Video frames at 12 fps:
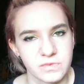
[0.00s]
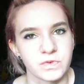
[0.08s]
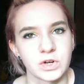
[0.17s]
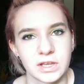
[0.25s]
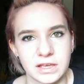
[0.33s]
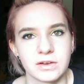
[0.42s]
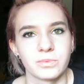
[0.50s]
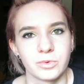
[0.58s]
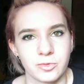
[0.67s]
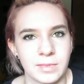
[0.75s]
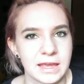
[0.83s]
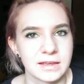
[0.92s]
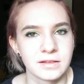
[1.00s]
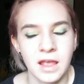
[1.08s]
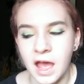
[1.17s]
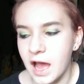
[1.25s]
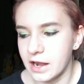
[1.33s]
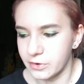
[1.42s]
get a roommate.
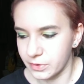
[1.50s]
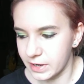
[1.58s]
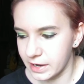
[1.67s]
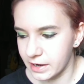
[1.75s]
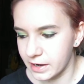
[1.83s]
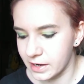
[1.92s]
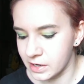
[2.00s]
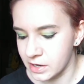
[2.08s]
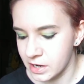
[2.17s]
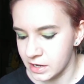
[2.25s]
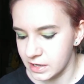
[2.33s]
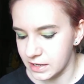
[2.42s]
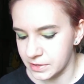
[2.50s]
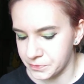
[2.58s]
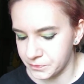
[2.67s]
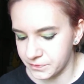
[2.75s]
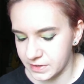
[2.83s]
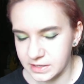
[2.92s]
I don't care
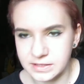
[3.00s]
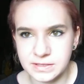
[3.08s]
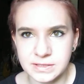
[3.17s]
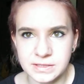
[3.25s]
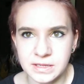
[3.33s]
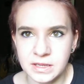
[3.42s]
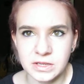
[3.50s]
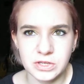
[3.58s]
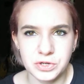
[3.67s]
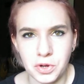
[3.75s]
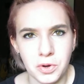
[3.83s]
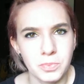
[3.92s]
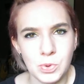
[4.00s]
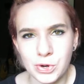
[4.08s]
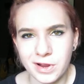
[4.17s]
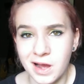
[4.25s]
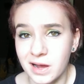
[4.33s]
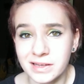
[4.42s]
if it's, more
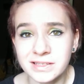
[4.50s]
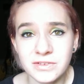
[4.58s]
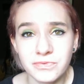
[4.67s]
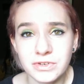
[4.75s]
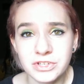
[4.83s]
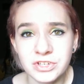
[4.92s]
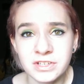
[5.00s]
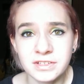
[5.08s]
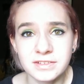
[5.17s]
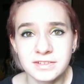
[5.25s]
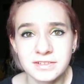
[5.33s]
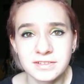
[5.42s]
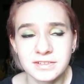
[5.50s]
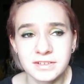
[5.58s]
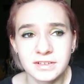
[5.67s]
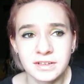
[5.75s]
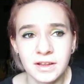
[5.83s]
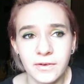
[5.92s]
cost efficient.
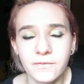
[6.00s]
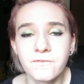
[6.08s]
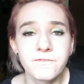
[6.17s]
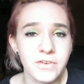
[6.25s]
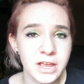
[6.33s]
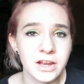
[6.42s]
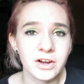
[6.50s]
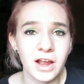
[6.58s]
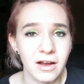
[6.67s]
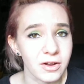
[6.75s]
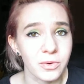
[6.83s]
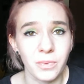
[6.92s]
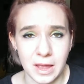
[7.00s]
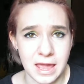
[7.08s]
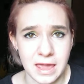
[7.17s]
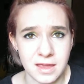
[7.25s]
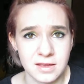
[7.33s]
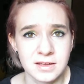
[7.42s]
Figure out a
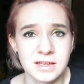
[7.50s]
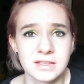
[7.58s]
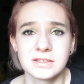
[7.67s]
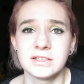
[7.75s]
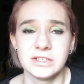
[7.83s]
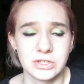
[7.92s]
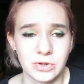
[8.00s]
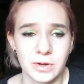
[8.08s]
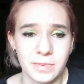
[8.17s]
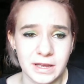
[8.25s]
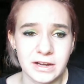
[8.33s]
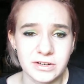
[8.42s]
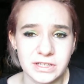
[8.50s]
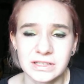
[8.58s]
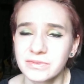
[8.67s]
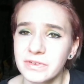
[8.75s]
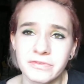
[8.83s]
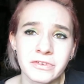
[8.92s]
way to do it by
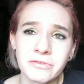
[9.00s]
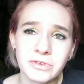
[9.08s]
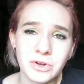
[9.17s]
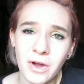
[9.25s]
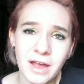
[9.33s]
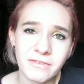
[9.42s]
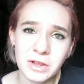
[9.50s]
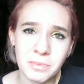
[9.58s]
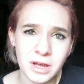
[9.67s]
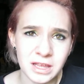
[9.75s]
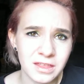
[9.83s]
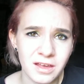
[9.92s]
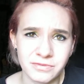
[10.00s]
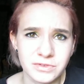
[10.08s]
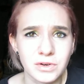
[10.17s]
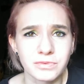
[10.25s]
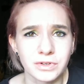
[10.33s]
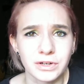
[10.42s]
yourself. Even if you don't have any money left
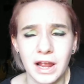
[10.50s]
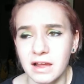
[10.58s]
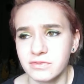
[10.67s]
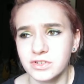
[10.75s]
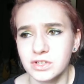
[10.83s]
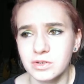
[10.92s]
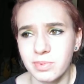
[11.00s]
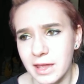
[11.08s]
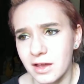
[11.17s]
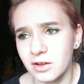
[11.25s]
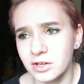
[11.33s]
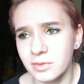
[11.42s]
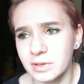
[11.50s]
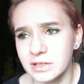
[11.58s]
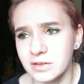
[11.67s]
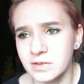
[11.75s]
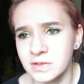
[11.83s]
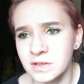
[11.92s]
over after you pay all your
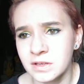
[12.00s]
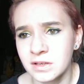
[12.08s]
bills,